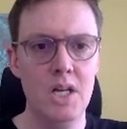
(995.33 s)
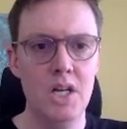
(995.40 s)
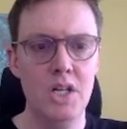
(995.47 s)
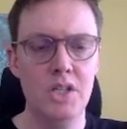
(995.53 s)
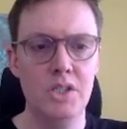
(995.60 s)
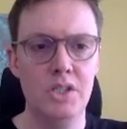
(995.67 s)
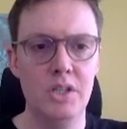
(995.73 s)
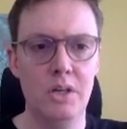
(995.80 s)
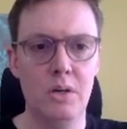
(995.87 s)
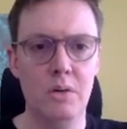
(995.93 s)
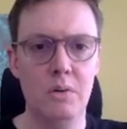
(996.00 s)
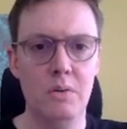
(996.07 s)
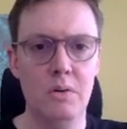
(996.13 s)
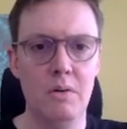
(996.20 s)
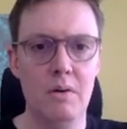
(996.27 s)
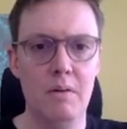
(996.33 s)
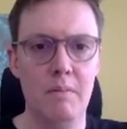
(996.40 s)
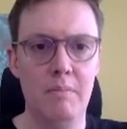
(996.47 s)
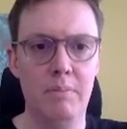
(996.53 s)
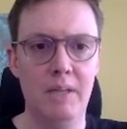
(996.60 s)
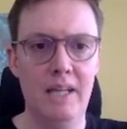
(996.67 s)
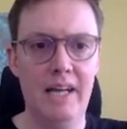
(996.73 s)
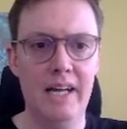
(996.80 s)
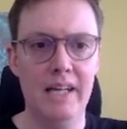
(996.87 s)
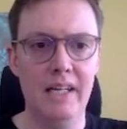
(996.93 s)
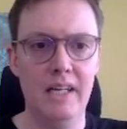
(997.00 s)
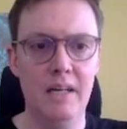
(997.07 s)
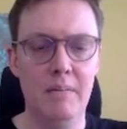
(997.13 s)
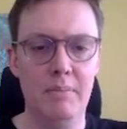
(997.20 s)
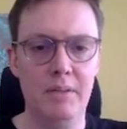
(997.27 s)
So black
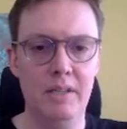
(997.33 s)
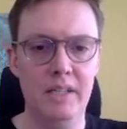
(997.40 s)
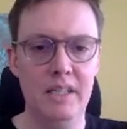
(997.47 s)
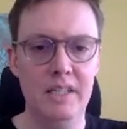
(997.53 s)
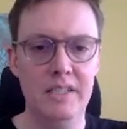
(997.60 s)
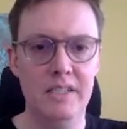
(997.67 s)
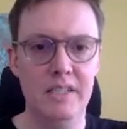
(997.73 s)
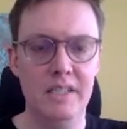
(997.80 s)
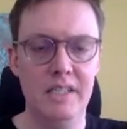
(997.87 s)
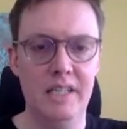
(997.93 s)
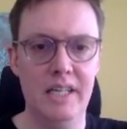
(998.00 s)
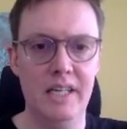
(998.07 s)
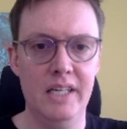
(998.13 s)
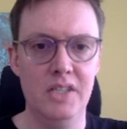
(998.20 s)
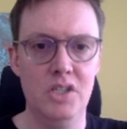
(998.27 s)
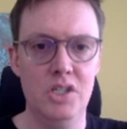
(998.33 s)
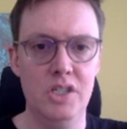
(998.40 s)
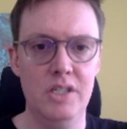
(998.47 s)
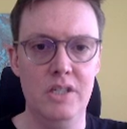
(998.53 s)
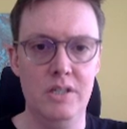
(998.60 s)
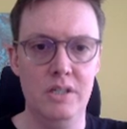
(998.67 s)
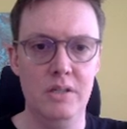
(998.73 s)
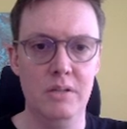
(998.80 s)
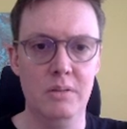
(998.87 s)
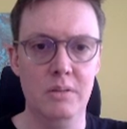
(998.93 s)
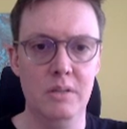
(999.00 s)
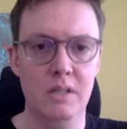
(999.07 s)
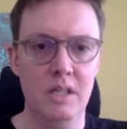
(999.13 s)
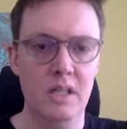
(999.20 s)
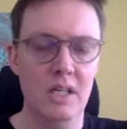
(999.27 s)
plays king g2.
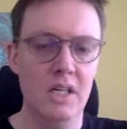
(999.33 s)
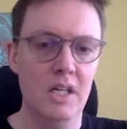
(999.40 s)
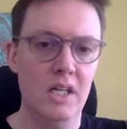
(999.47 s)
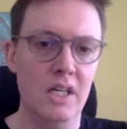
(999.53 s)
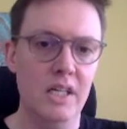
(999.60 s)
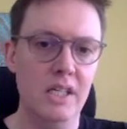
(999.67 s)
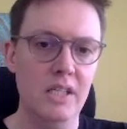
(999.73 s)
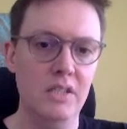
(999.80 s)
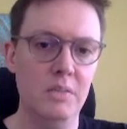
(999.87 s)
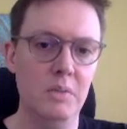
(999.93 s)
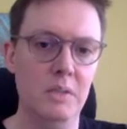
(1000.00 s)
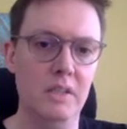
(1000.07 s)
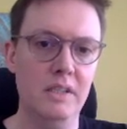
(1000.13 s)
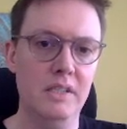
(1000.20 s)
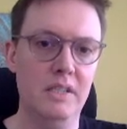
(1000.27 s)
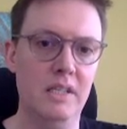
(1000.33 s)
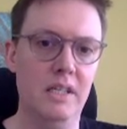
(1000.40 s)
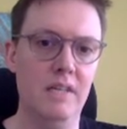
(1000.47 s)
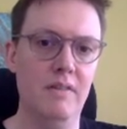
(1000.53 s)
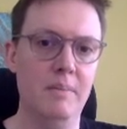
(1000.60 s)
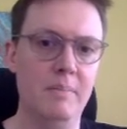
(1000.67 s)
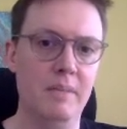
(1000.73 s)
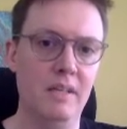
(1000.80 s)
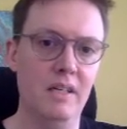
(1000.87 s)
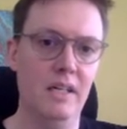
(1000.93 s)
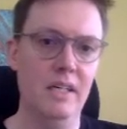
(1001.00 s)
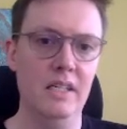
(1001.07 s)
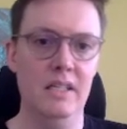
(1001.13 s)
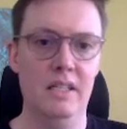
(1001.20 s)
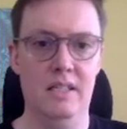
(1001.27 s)
He's willing to give up the
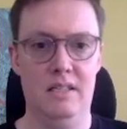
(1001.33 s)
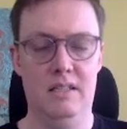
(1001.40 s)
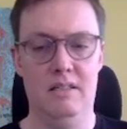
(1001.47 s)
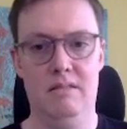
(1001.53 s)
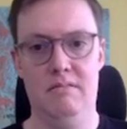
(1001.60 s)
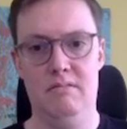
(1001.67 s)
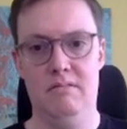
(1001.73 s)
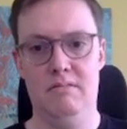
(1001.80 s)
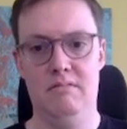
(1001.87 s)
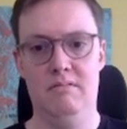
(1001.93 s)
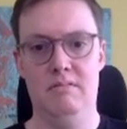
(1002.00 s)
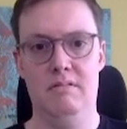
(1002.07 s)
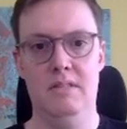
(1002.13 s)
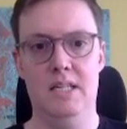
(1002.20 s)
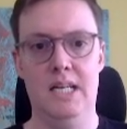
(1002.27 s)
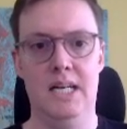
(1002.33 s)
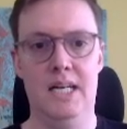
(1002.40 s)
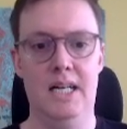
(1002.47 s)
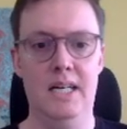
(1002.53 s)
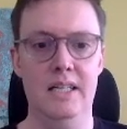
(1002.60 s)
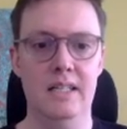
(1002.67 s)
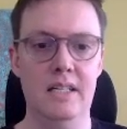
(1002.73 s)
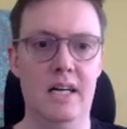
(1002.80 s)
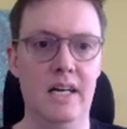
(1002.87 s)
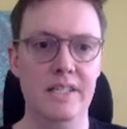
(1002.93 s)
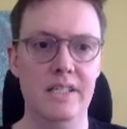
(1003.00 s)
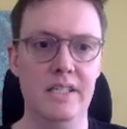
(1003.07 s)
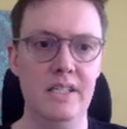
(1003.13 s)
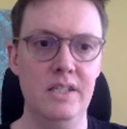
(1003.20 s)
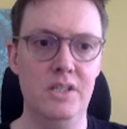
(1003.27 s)
knight on
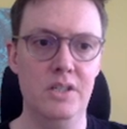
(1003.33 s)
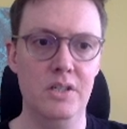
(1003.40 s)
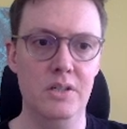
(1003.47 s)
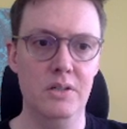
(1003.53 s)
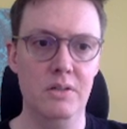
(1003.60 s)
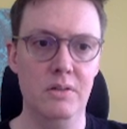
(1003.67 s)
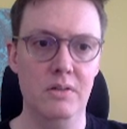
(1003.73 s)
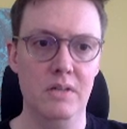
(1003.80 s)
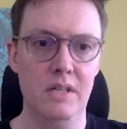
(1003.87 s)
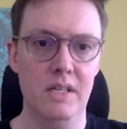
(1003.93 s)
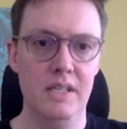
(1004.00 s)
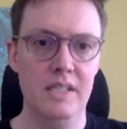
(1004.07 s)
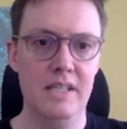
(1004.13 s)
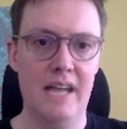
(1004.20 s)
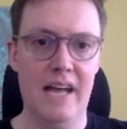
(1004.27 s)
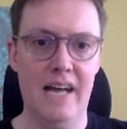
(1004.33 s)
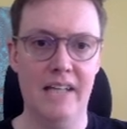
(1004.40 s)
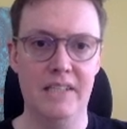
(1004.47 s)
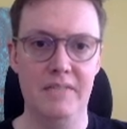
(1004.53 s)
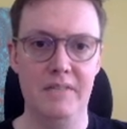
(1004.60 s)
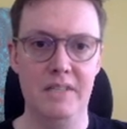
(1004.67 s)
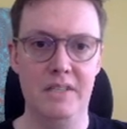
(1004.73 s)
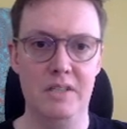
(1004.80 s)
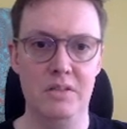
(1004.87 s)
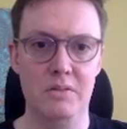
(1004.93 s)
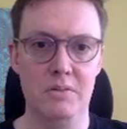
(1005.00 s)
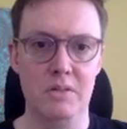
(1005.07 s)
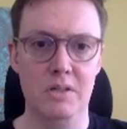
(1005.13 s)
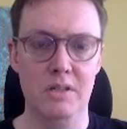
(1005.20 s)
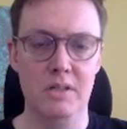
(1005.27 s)
d2 to activate this
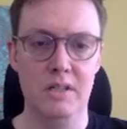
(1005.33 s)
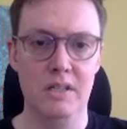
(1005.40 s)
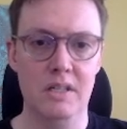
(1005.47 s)
rook